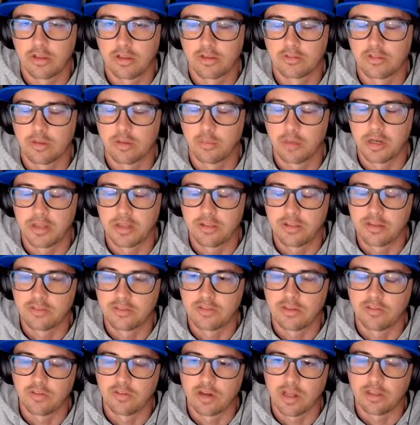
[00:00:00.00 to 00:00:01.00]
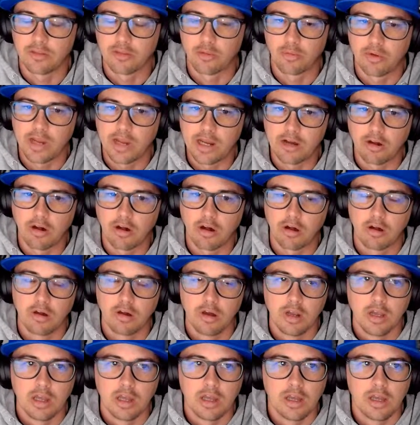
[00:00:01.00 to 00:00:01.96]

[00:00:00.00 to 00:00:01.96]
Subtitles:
that somebody that's even on the radar.